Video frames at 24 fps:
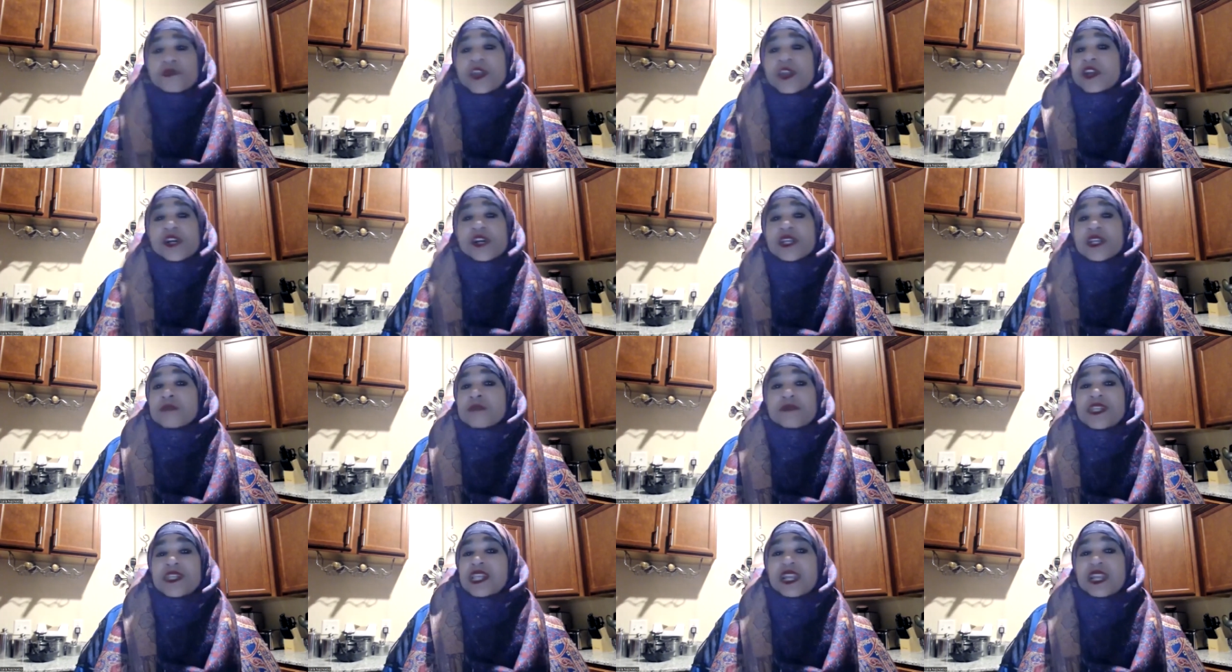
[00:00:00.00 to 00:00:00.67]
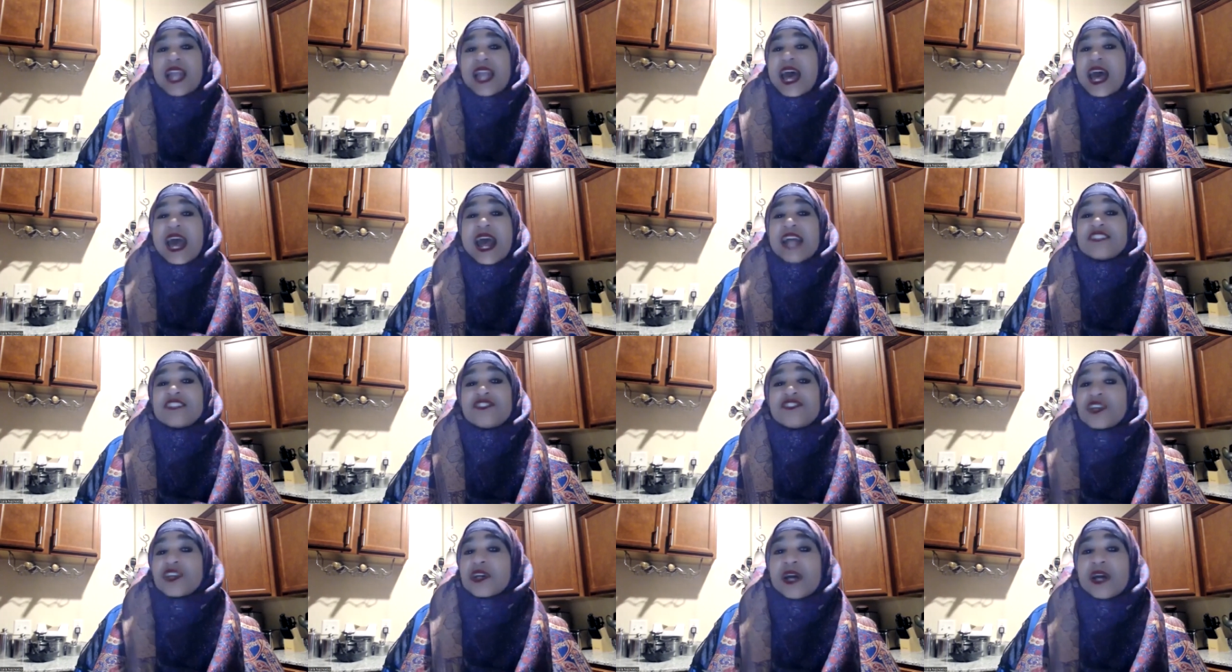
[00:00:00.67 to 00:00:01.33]
they're going to be the
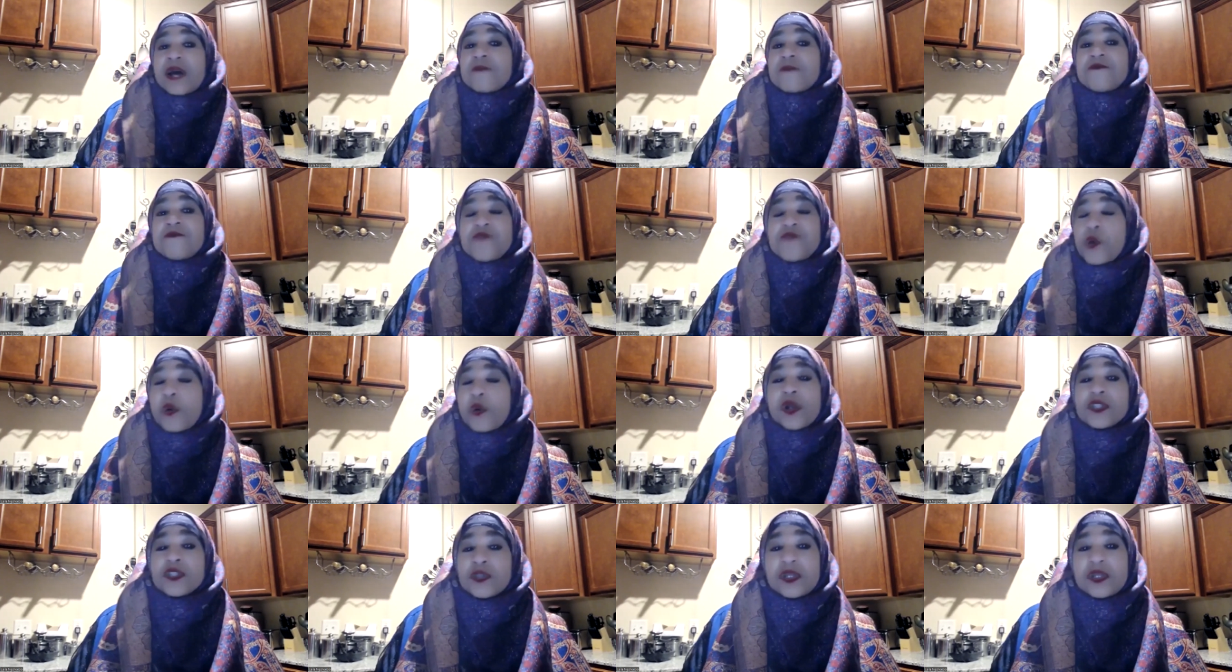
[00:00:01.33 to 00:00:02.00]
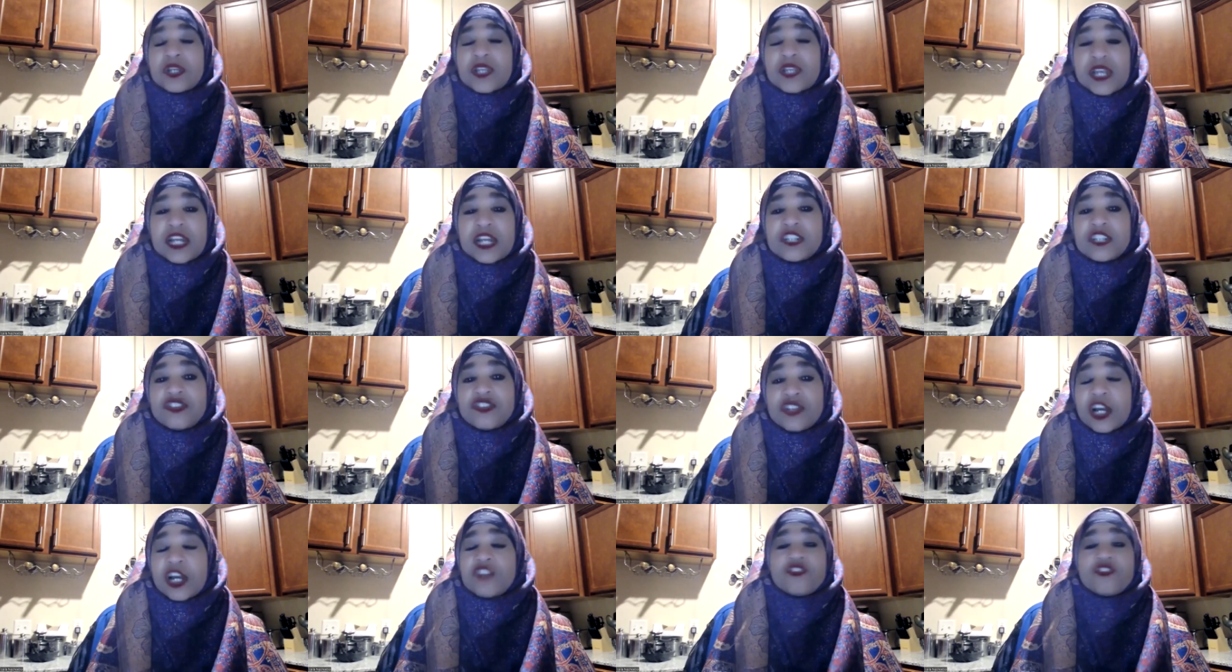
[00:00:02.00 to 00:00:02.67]
last to come forth on the day of
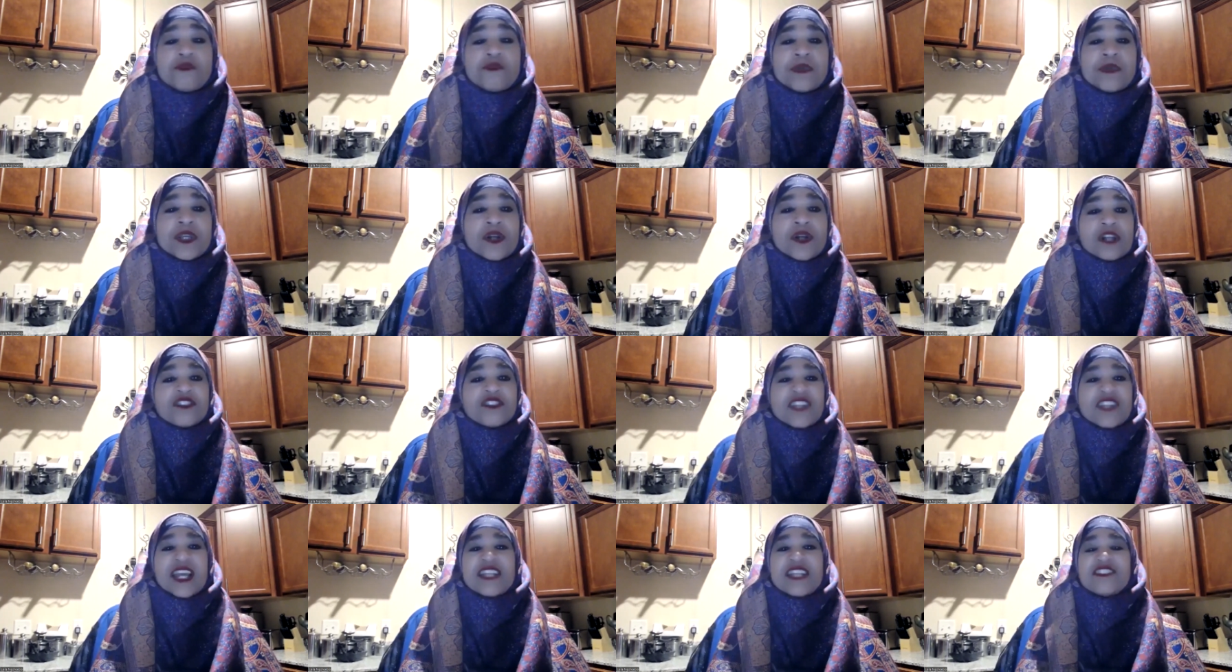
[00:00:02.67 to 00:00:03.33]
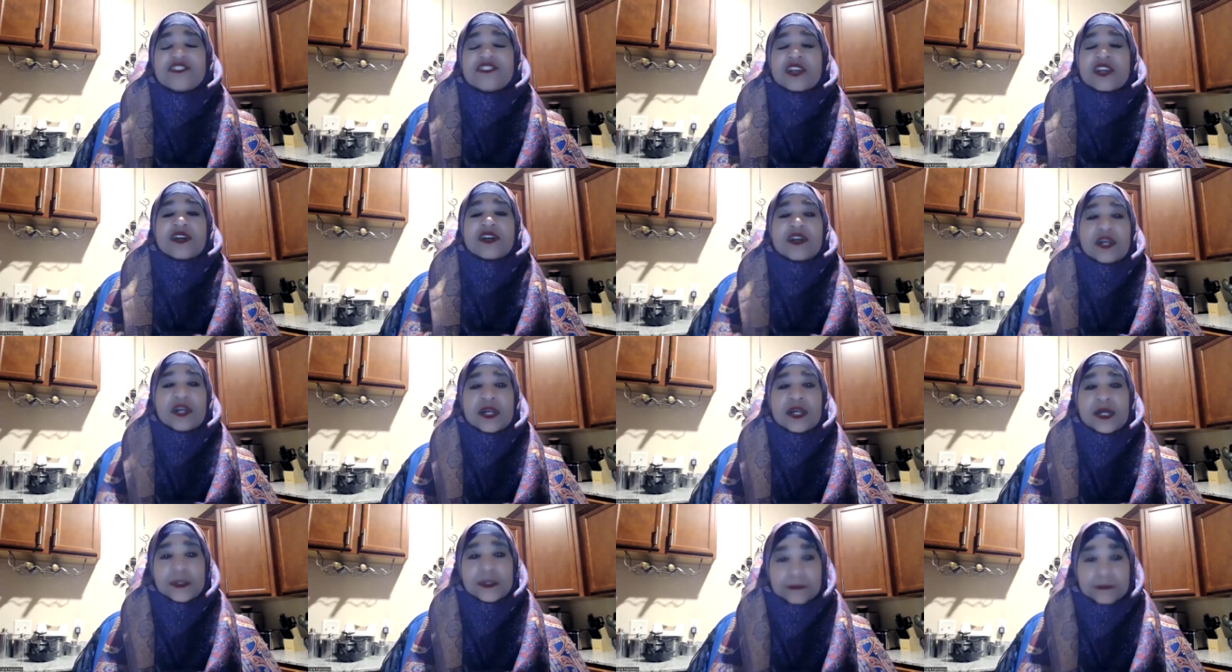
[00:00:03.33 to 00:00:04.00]
judgment because they
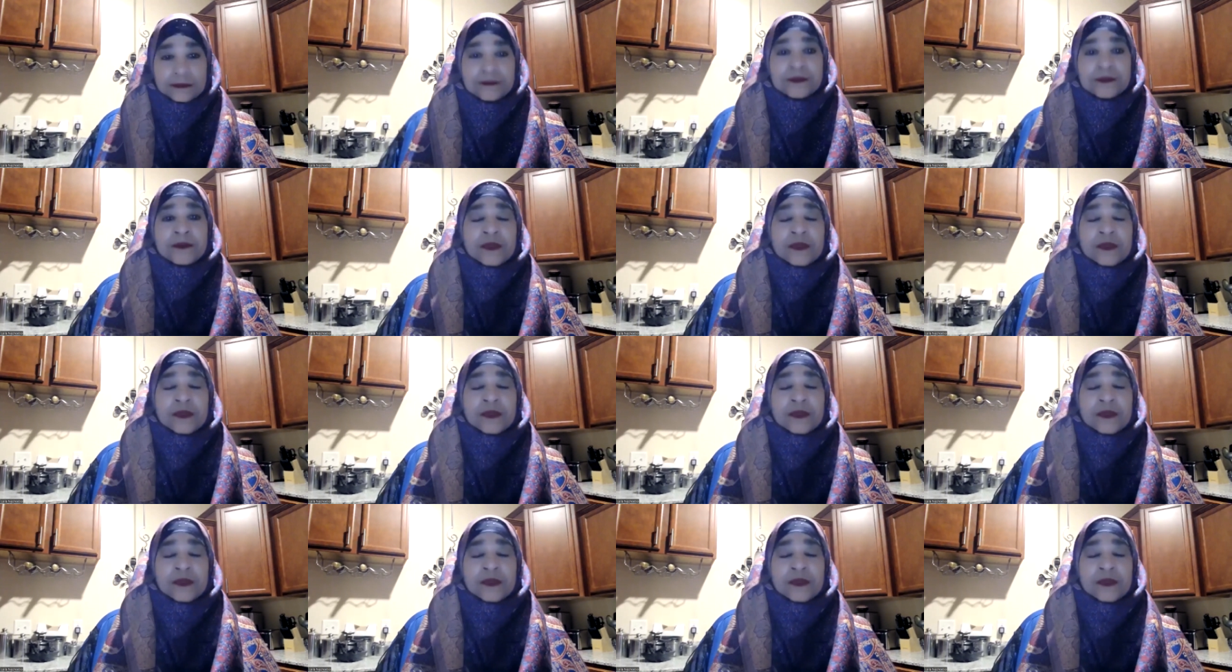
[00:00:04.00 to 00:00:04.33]
succumb